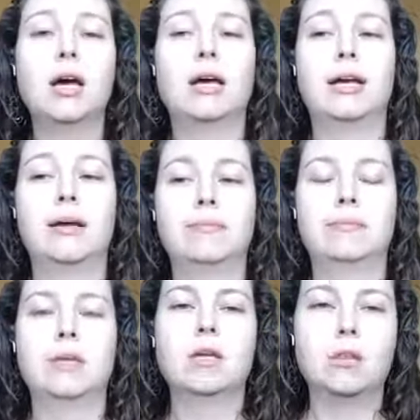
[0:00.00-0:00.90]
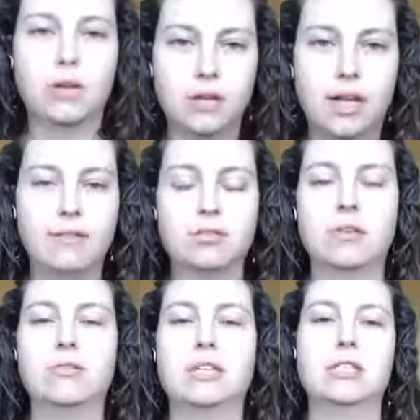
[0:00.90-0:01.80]
they're all going to have
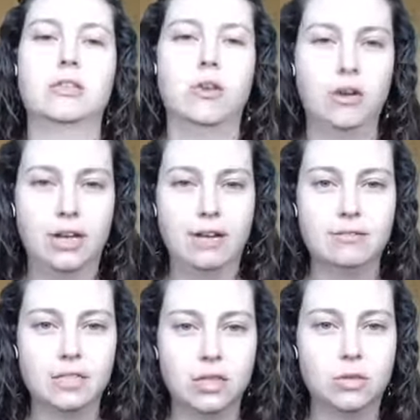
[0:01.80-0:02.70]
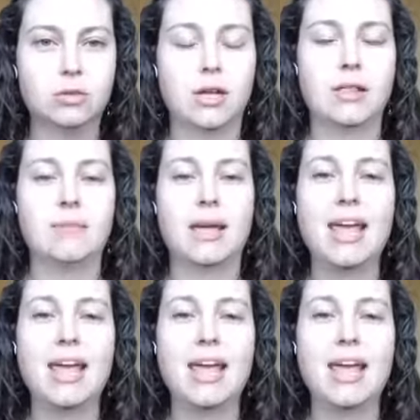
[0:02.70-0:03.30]
sulfates and they're all going to have silicones on them.